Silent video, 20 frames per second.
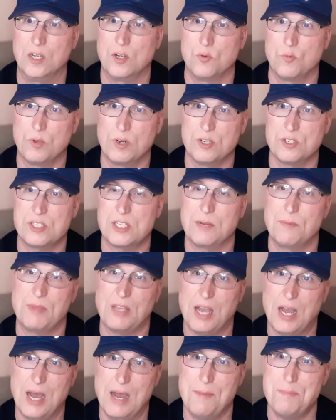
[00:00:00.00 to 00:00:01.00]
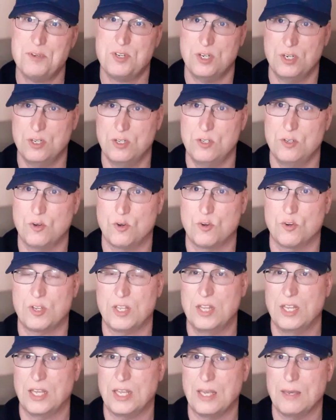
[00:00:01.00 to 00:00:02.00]
Riddles can be optional, or
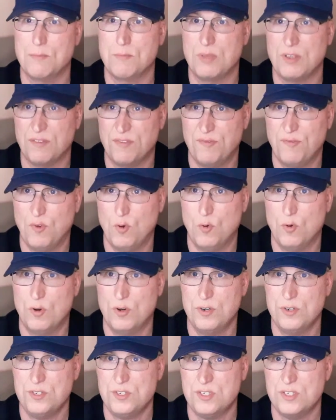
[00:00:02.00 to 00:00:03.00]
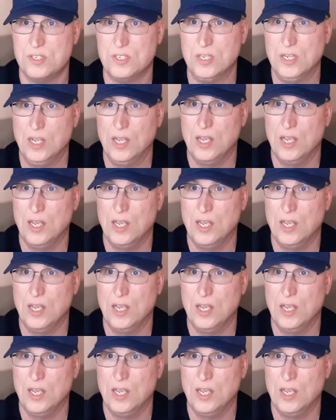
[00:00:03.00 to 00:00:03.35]
they can be forced.